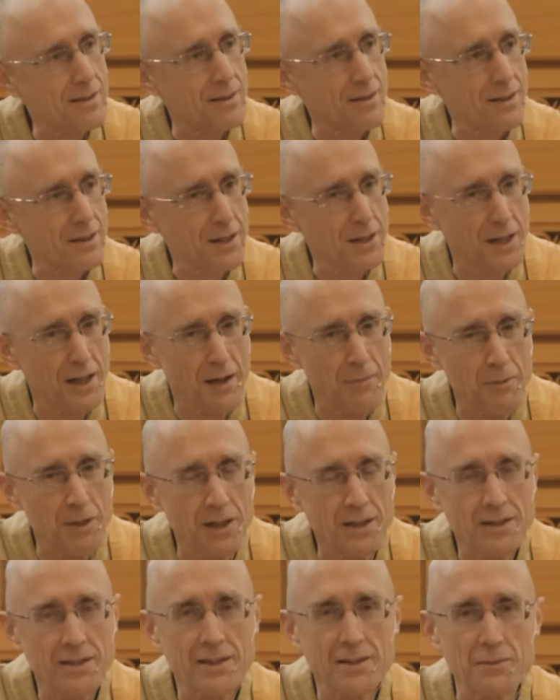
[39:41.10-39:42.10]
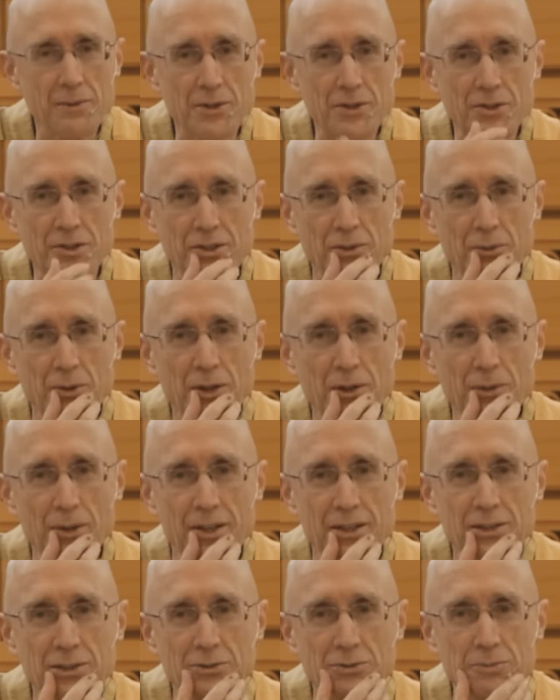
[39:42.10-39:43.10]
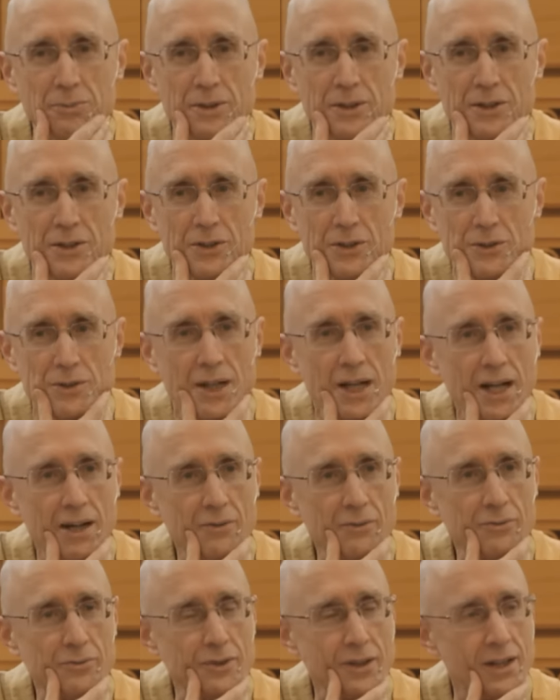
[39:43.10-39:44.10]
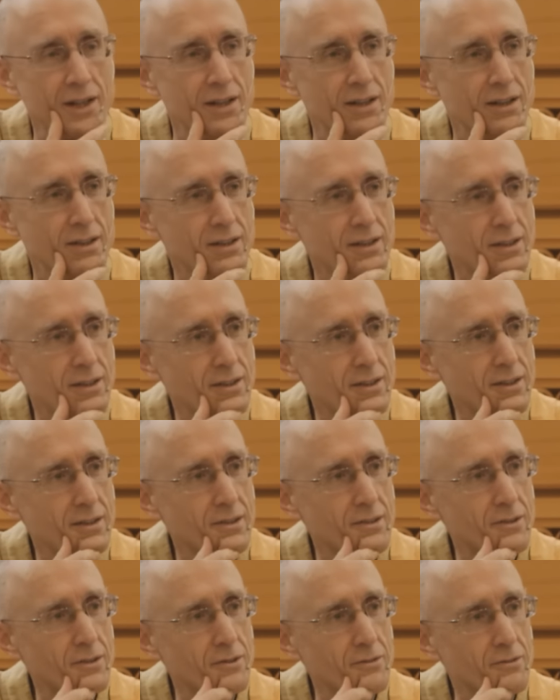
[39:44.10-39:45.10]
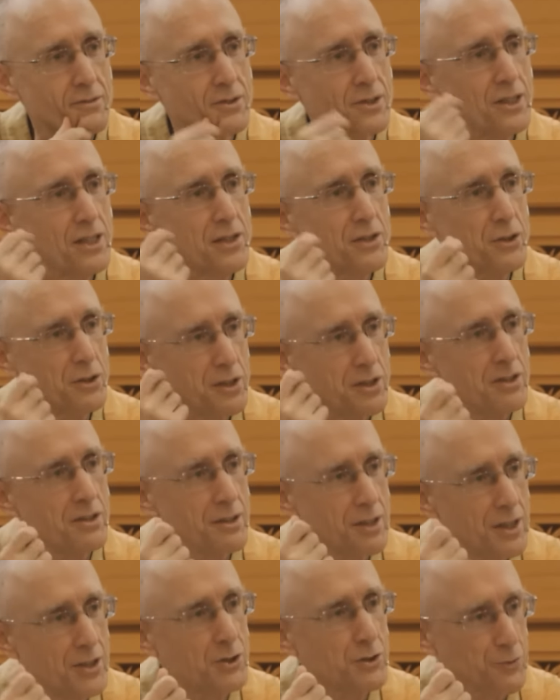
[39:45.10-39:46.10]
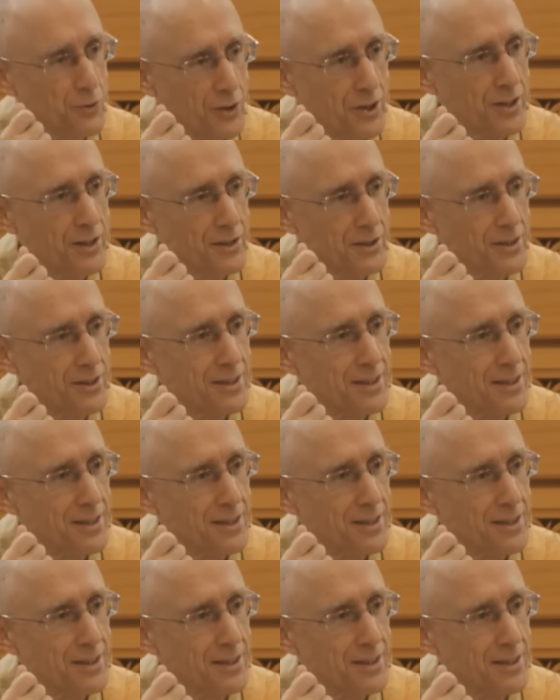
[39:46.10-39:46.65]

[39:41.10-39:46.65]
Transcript: comma, let me see, where do I go from here? You'd have tea that didn't taste very good.